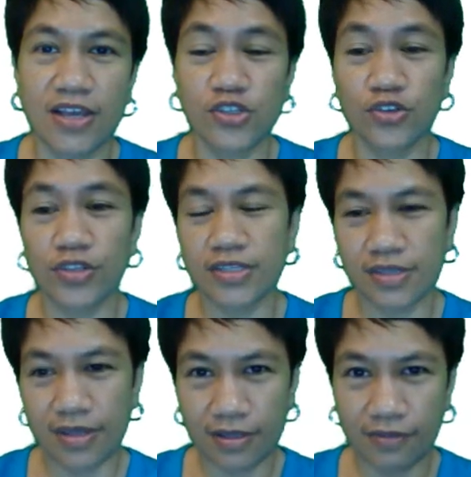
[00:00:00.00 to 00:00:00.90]
So
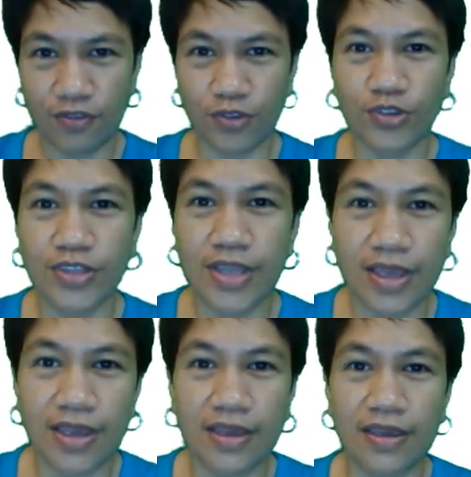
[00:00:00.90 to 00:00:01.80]
that's it for
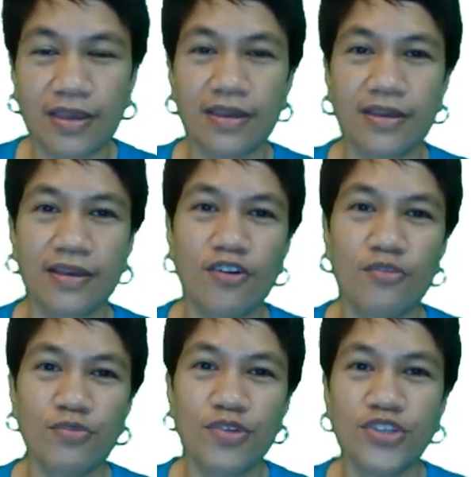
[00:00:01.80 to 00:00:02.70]
today.
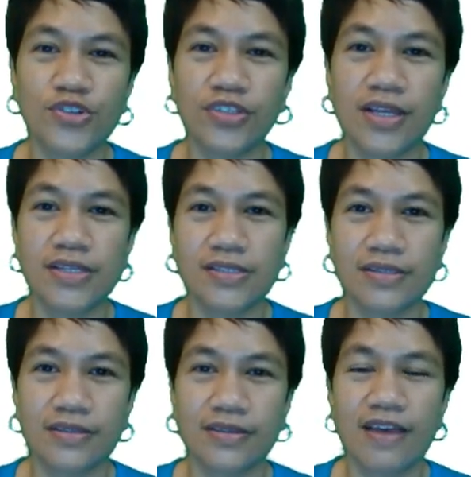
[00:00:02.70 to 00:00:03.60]
Hope you enjoyed the
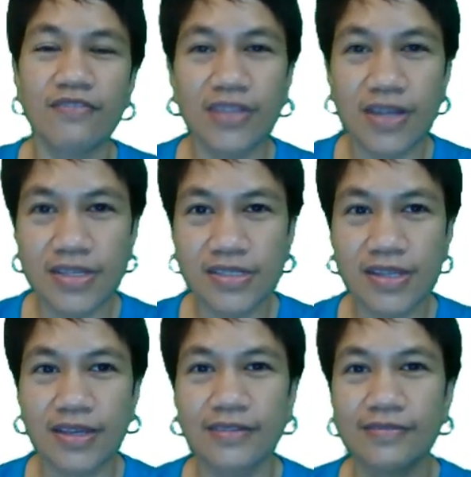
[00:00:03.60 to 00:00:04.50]
lesson. Have a nice day.